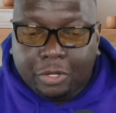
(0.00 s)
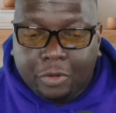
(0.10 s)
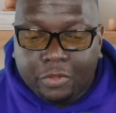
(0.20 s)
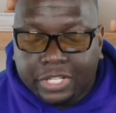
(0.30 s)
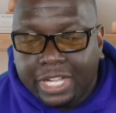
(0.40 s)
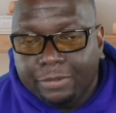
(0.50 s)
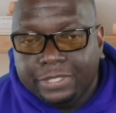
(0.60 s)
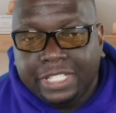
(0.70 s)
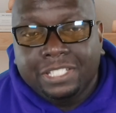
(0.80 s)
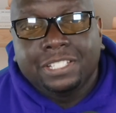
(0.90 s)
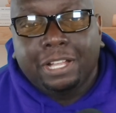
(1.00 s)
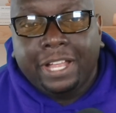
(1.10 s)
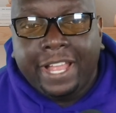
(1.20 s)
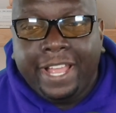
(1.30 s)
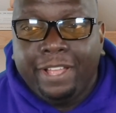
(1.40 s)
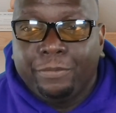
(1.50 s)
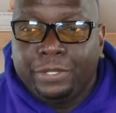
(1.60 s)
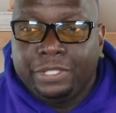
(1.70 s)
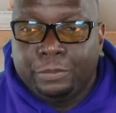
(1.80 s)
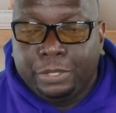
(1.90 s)
all the conversations I have
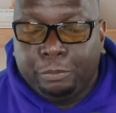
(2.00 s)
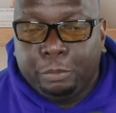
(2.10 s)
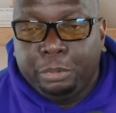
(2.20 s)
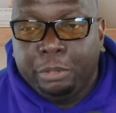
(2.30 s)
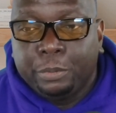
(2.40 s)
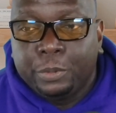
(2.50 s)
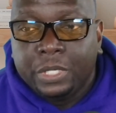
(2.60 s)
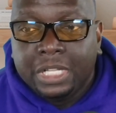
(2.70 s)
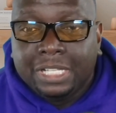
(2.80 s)
with people